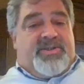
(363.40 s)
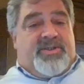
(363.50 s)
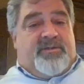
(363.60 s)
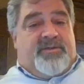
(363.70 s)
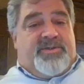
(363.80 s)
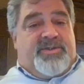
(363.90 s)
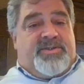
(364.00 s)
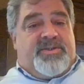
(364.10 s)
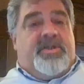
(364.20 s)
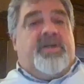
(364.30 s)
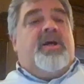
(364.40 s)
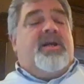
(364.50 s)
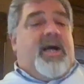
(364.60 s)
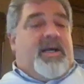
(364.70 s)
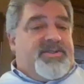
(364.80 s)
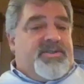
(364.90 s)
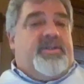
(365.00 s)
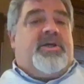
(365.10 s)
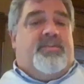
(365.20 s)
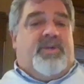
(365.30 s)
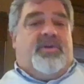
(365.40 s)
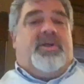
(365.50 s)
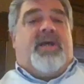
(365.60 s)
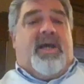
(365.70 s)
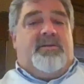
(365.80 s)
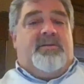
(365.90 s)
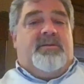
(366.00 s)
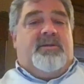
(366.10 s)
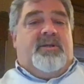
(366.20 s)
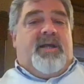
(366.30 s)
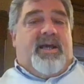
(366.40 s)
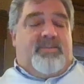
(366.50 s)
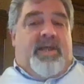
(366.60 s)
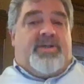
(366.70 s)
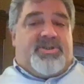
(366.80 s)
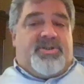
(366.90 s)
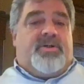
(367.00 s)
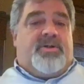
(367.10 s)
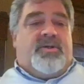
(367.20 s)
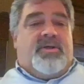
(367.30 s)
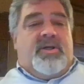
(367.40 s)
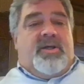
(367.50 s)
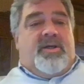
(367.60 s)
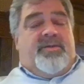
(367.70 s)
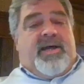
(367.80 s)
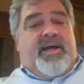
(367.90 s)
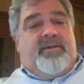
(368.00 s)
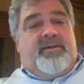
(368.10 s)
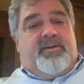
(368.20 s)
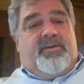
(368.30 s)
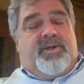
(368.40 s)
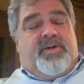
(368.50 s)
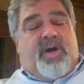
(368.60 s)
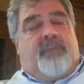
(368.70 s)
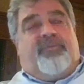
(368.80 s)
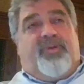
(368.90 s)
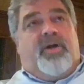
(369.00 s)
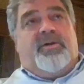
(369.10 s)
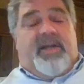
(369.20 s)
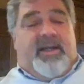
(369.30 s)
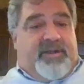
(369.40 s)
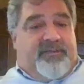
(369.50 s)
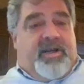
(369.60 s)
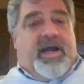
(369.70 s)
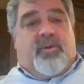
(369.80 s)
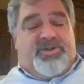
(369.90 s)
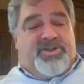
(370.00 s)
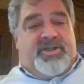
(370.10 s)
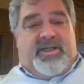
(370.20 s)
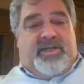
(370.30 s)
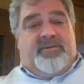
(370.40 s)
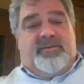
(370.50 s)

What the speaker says: services, constantly communicate and make sure that they're upfront and they've got what you need.